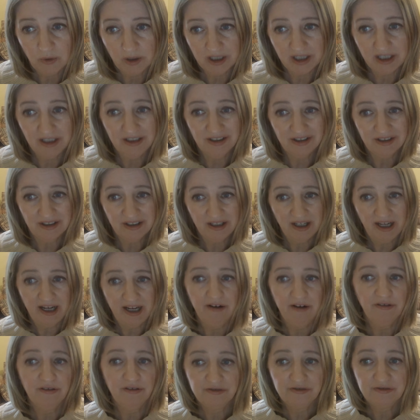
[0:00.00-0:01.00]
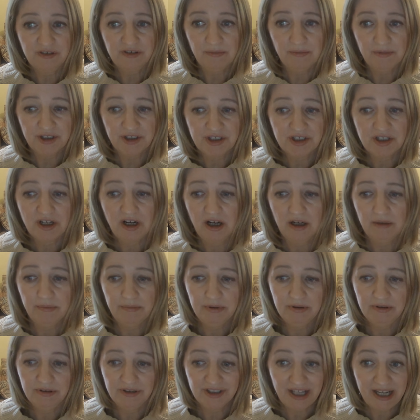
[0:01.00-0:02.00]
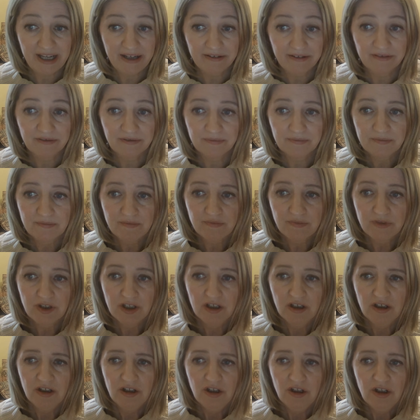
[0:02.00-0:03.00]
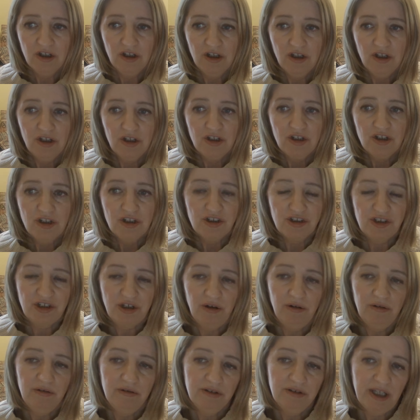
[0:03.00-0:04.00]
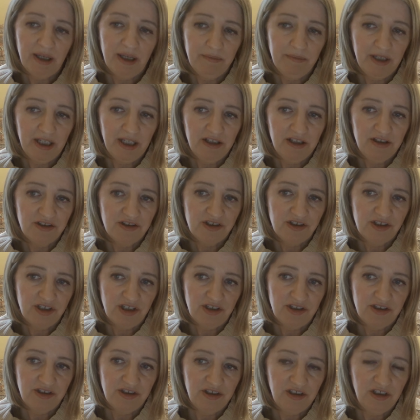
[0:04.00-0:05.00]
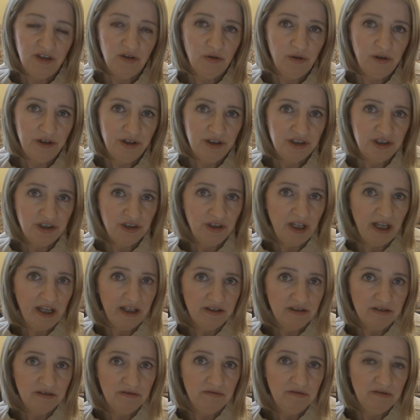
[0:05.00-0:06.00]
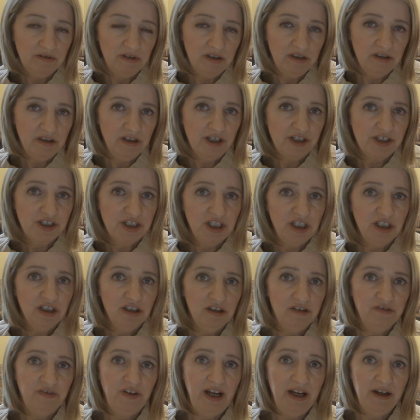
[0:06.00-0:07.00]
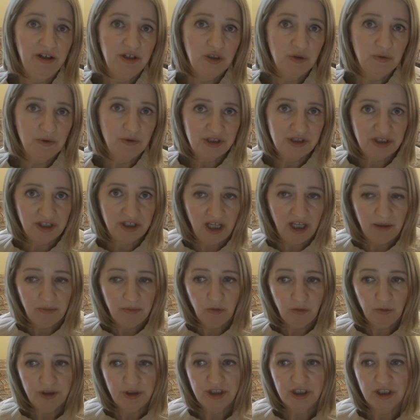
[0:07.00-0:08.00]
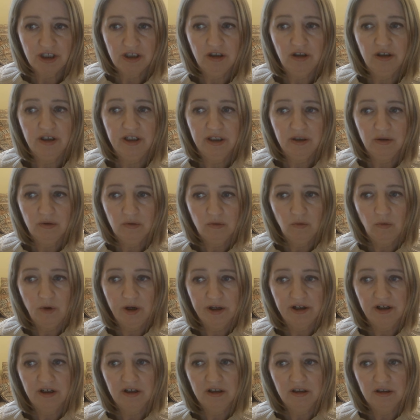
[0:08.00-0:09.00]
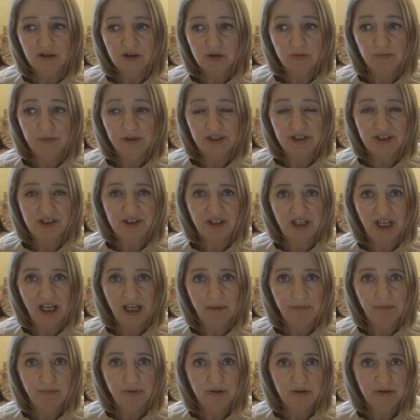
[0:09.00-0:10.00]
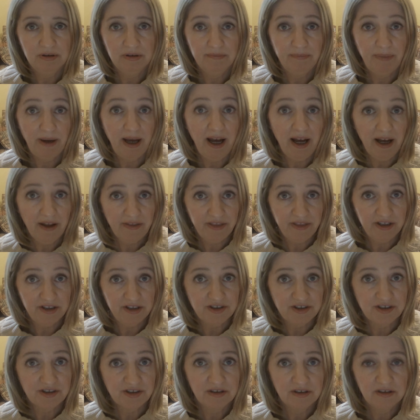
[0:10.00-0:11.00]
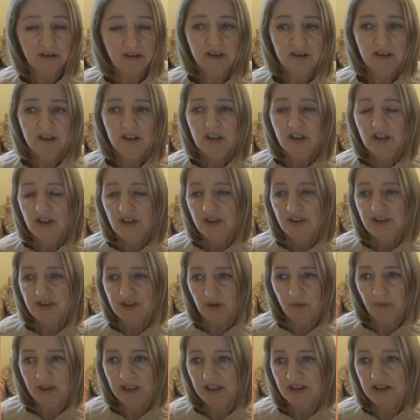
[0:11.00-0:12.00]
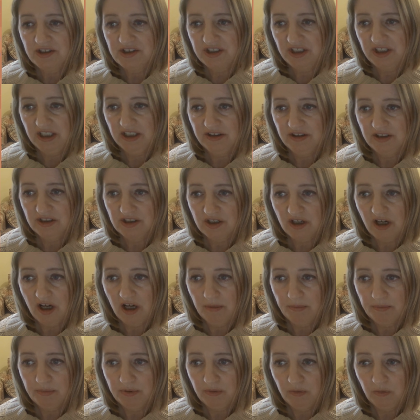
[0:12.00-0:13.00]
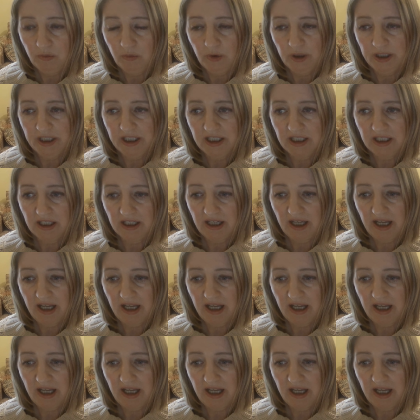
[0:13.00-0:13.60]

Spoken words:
working it out from the top down. So that means just in order to get an idea of how to escape, we should look at what our ultimate escape path is. So we can see at the top we're